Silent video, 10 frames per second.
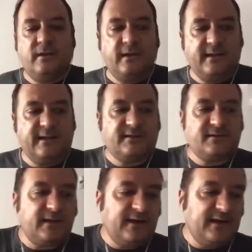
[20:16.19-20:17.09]
In
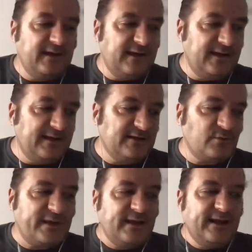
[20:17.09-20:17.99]
this
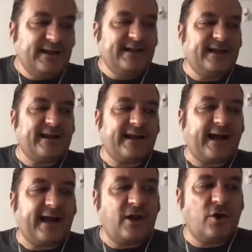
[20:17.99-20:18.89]
way, there are
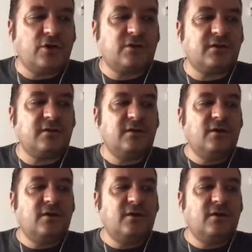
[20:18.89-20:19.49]
a lot